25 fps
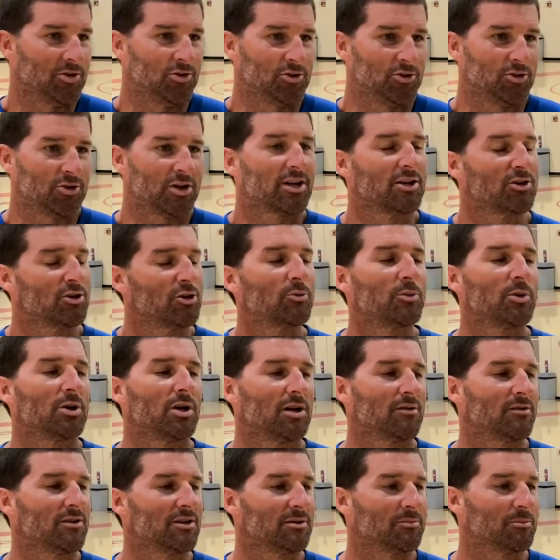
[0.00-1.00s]
you'll get a little bit
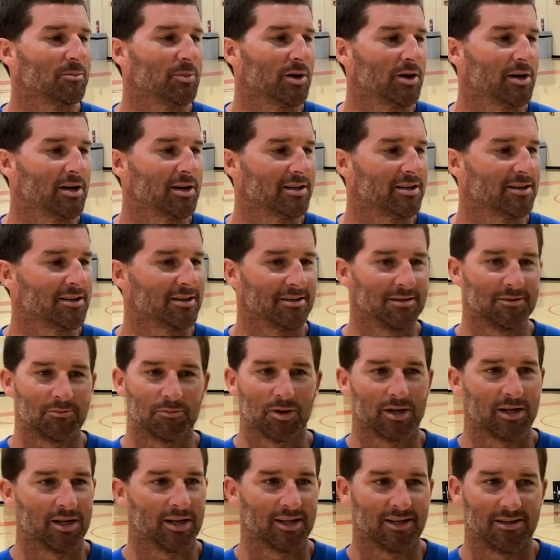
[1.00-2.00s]
of it, but
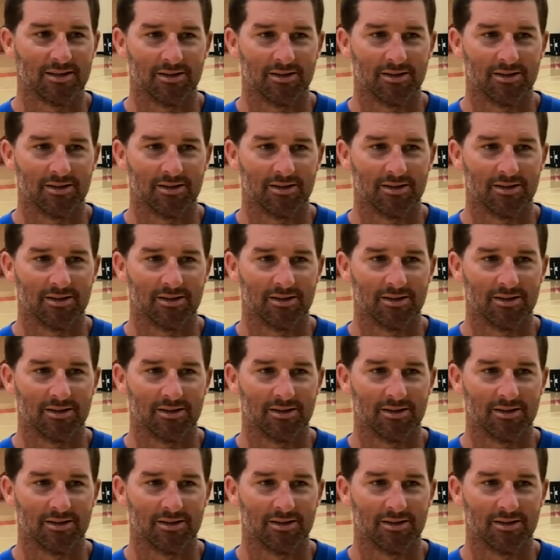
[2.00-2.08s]
but